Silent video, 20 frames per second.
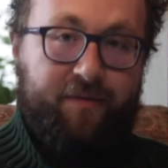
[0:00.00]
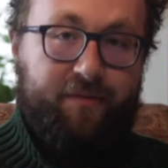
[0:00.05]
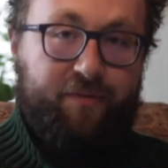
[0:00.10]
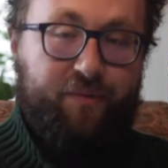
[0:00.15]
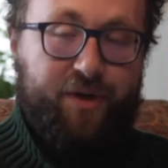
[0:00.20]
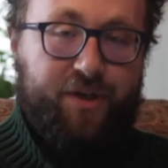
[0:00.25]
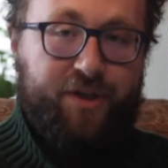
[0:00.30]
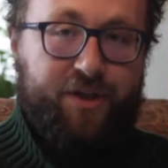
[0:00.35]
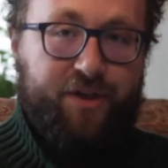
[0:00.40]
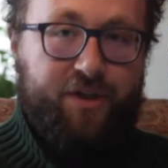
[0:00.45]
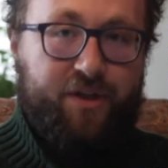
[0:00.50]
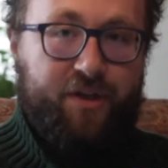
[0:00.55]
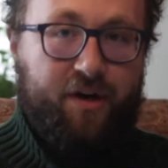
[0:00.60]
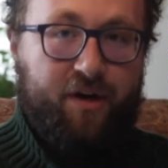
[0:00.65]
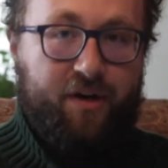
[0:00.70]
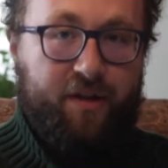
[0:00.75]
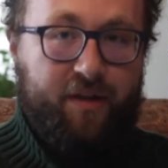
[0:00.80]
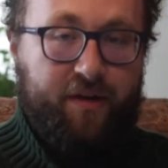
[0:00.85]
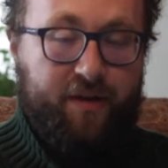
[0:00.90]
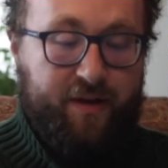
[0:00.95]
which is
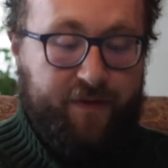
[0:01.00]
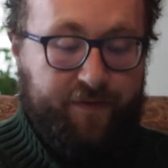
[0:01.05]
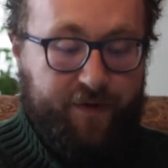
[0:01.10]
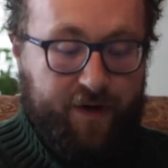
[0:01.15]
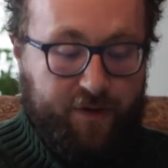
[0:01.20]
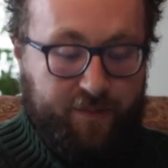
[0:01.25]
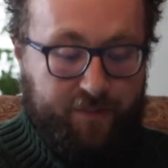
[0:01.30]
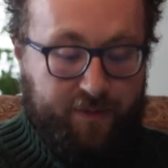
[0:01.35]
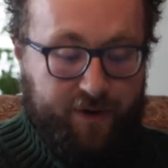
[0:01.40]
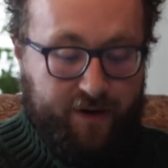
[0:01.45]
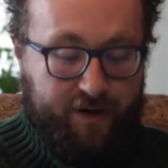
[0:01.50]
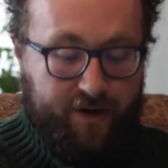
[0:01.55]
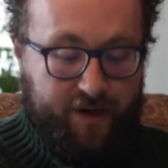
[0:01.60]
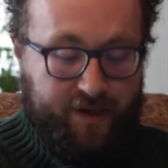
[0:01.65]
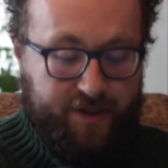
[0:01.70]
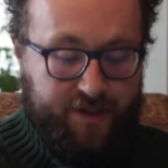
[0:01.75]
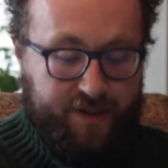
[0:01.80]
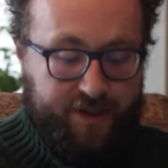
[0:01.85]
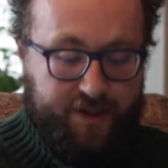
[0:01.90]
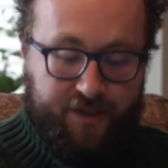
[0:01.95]
the difficult part,
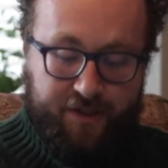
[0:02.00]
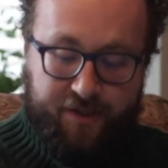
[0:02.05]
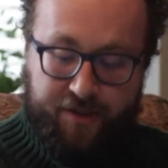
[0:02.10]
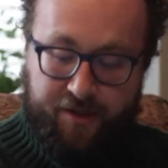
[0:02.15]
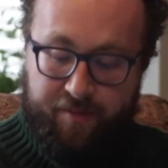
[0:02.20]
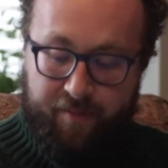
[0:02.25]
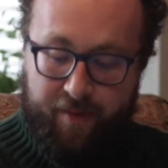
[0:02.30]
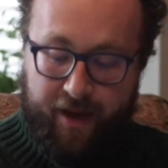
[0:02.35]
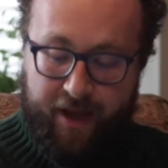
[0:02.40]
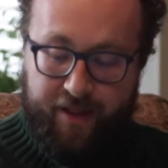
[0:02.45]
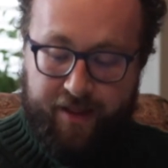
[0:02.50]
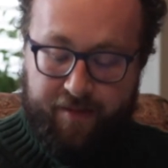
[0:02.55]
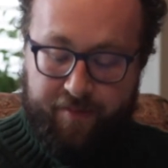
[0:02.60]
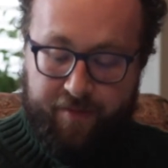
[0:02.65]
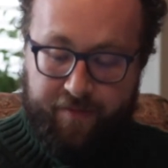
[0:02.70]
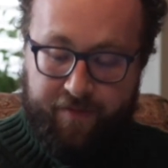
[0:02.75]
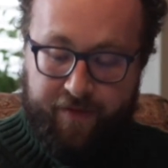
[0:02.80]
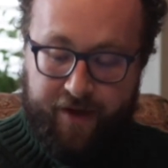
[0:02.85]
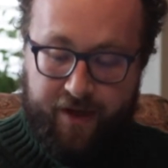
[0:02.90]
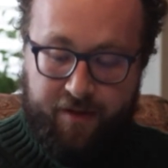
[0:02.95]
is to make them
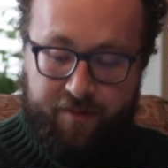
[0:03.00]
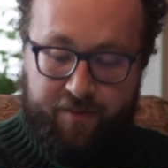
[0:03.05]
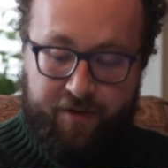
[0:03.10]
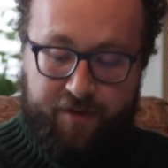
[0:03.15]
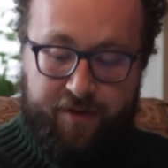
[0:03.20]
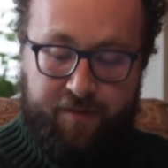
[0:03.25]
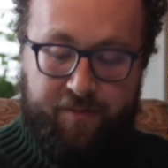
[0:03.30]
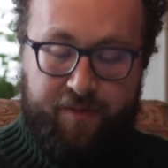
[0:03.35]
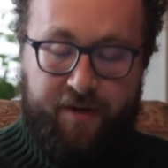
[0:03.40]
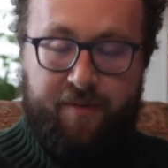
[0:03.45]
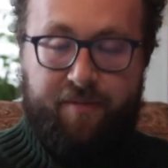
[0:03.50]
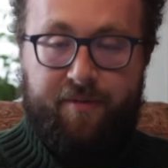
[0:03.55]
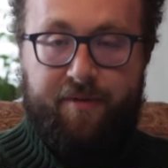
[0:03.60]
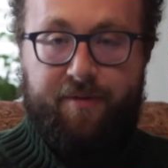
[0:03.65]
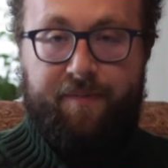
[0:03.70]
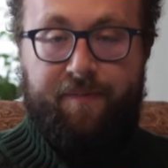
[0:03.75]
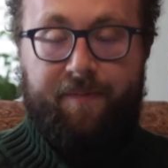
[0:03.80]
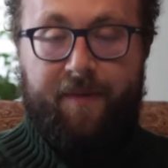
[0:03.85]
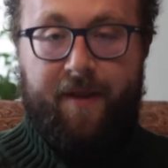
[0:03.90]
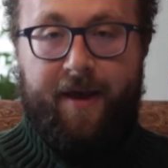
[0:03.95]
available to
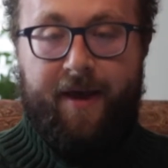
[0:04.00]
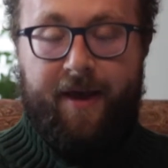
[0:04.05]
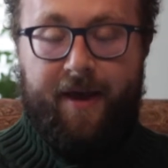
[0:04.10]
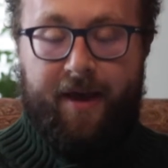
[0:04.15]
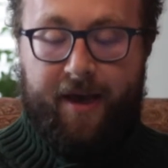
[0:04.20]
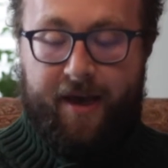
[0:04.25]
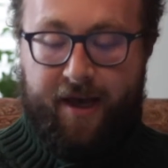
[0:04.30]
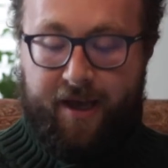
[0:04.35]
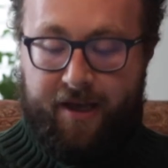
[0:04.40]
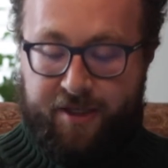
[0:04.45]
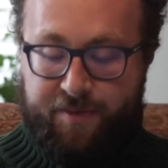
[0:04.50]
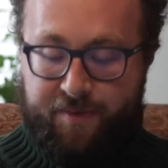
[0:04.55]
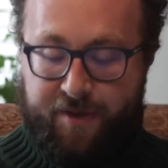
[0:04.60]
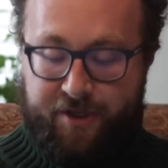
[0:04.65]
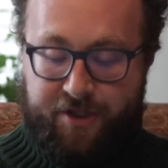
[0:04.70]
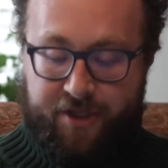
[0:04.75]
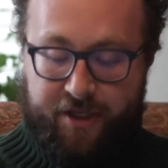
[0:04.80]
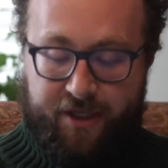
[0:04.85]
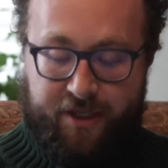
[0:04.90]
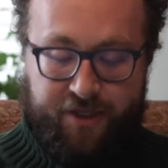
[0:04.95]
people,
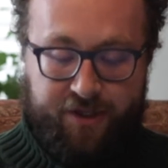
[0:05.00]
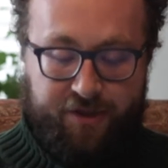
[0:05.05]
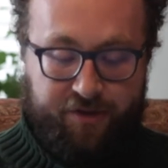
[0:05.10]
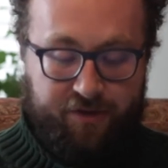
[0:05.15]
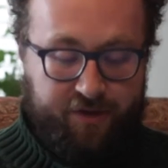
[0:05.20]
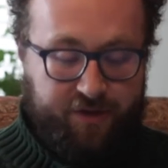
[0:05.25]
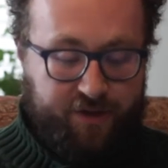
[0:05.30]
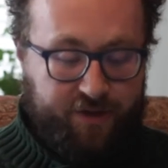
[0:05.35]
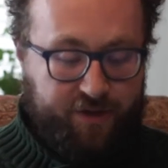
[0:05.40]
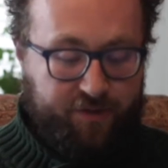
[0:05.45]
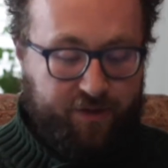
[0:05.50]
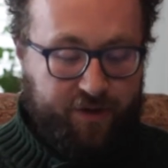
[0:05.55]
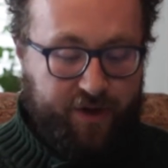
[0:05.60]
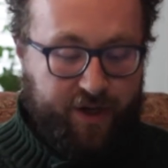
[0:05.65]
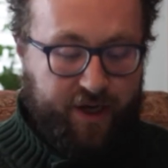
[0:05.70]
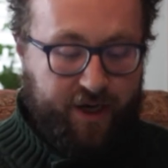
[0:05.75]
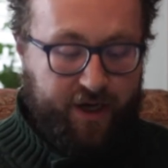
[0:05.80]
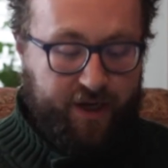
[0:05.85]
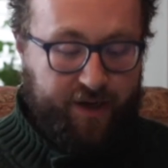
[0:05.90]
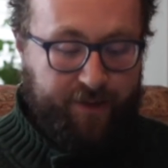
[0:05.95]
especially to students who are
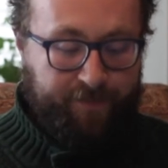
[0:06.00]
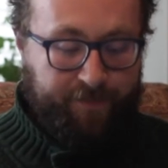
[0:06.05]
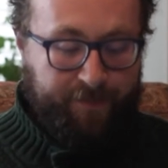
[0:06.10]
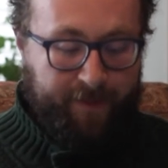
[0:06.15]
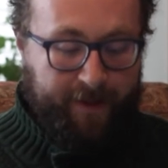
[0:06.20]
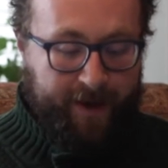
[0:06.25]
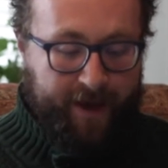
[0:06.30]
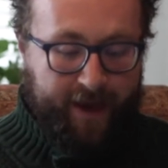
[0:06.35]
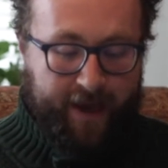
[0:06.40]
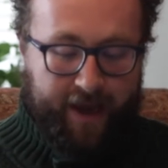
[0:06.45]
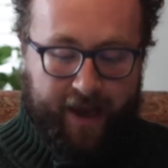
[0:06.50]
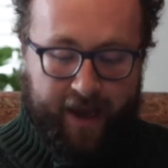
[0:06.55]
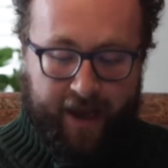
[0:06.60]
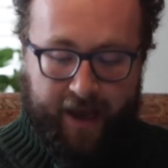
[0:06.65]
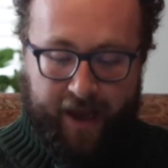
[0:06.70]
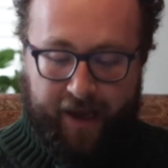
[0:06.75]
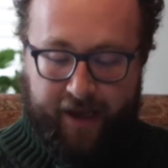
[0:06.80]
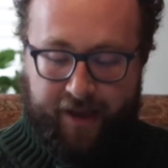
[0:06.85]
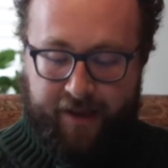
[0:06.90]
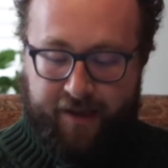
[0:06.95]
young.
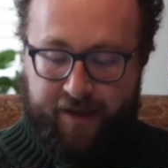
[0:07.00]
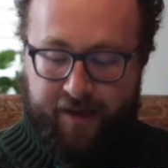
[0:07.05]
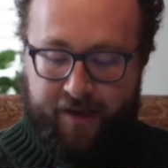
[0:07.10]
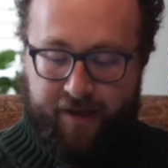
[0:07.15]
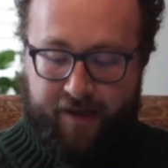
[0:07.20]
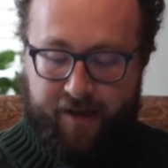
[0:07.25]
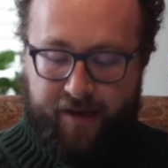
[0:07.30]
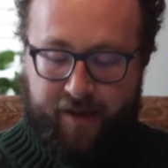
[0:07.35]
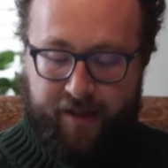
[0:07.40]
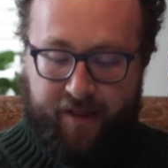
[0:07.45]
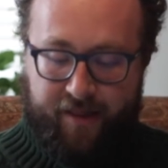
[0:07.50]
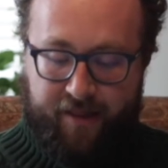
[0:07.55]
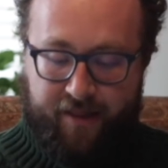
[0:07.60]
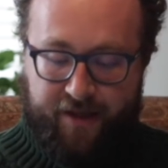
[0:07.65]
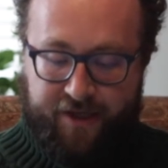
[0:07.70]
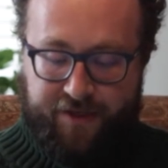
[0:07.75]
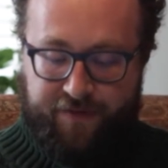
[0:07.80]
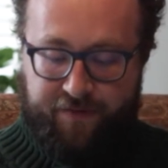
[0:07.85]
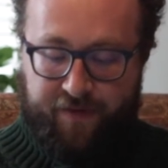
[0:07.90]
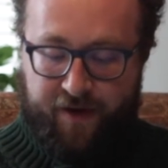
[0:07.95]
And
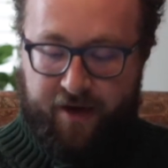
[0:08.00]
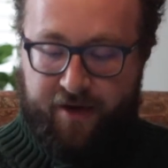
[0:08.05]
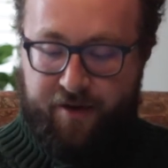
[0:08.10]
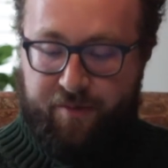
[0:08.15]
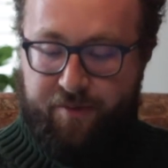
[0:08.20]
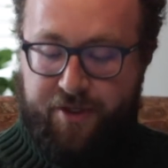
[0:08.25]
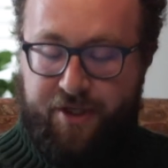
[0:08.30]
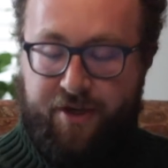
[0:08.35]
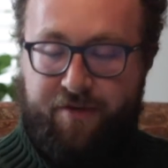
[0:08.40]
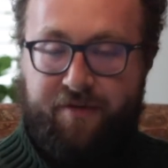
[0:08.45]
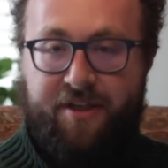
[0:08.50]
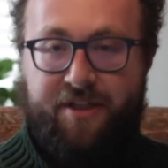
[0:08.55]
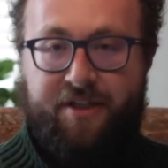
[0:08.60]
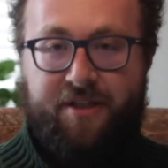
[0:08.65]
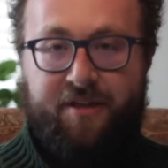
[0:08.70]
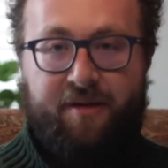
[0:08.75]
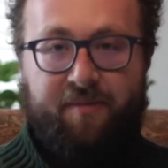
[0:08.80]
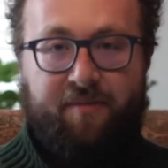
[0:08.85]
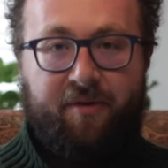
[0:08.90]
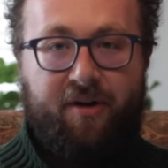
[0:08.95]
this volume, which I
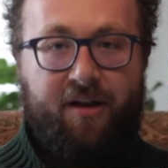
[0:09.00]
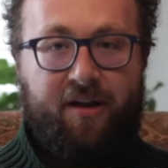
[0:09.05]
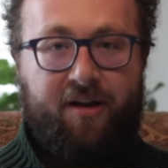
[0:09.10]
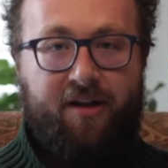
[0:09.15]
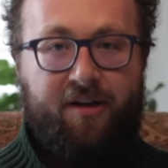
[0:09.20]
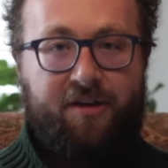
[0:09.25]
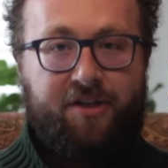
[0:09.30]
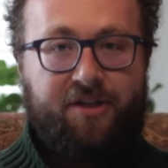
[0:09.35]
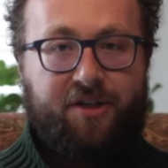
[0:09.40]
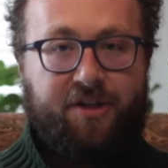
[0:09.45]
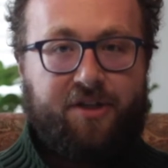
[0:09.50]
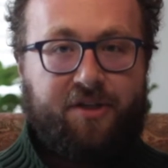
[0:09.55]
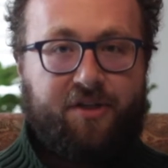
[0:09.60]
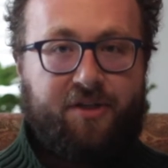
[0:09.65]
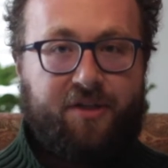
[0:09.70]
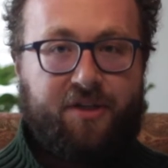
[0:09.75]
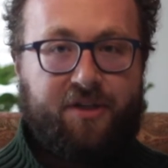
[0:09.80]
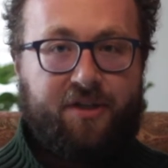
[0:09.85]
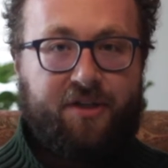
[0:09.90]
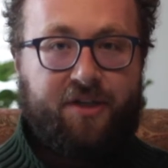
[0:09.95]
recently bought at auction, is
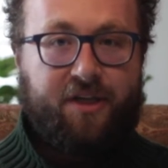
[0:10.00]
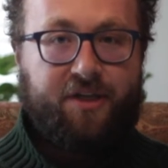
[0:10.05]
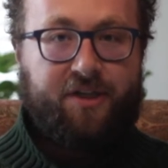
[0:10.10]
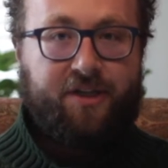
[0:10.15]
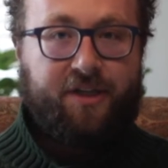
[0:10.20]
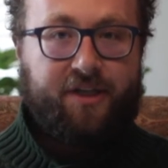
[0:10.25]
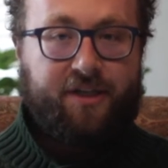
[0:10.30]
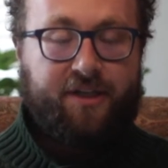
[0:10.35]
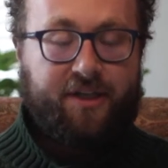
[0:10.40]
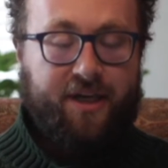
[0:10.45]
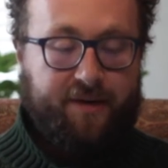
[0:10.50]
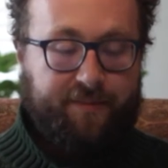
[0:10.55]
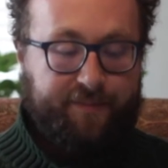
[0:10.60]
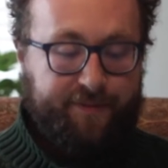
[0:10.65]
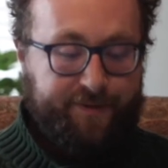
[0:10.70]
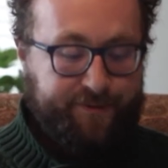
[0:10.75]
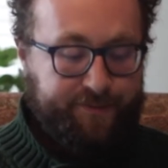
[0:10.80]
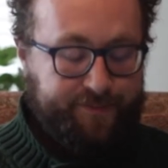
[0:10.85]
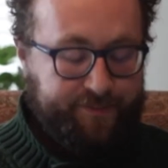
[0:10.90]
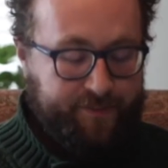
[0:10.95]
such an
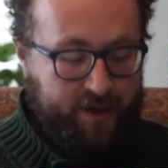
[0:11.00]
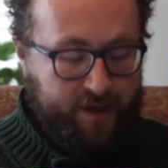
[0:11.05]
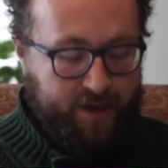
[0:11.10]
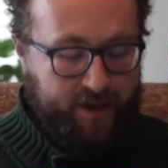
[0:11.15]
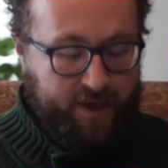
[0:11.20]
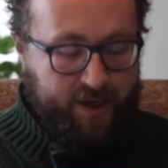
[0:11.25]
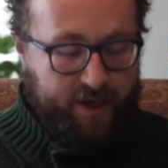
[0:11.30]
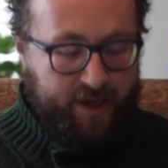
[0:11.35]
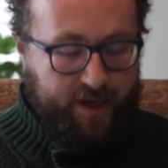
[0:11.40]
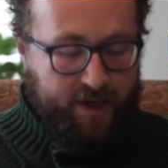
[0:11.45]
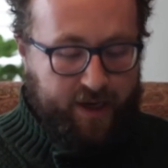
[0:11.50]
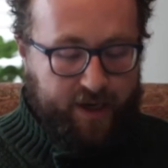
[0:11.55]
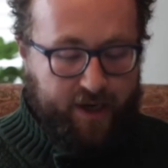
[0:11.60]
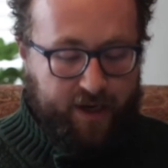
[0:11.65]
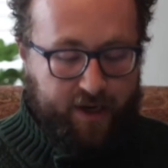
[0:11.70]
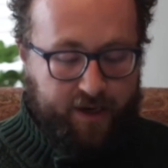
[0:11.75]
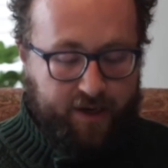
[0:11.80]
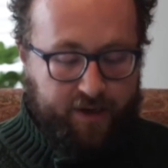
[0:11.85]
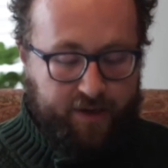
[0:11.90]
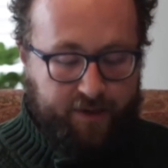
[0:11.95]
example.
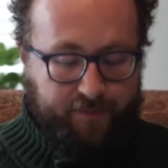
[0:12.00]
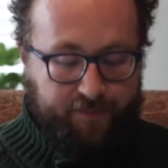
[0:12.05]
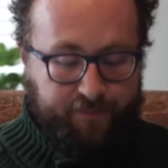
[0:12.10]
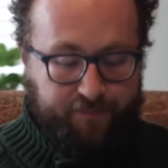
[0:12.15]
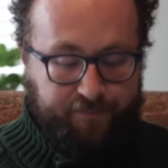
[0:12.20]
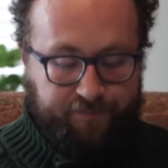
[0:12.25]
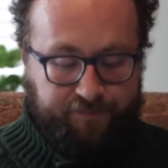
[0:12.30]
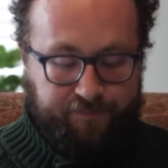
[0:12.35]
The